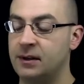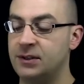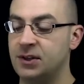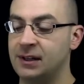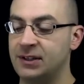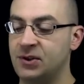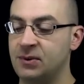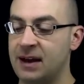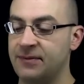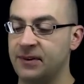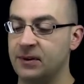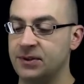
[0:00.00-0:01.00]
So let's do
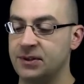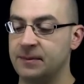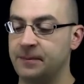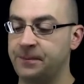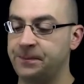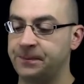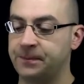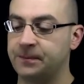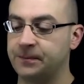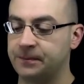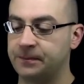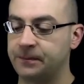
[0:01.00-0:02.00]
that first.
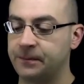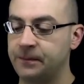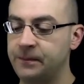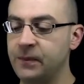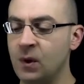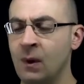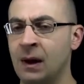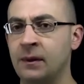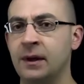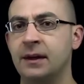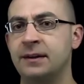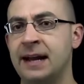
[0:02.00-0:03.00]

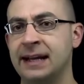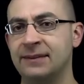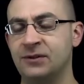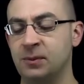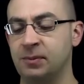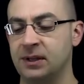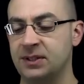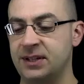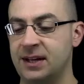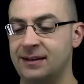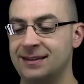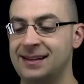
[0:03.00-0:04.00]
Well, negative 2 plus
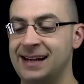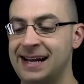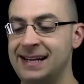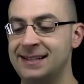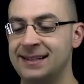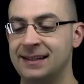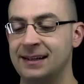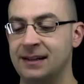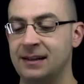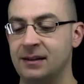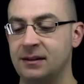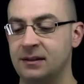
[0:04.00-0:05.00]
10 is 8,
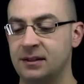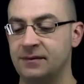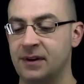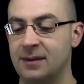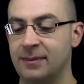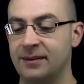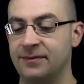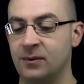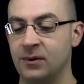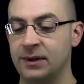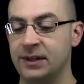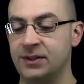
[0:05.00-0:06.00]
divided by
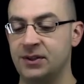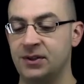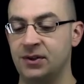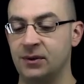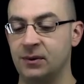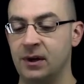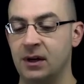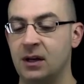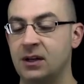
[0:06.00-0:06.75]
4 is 2.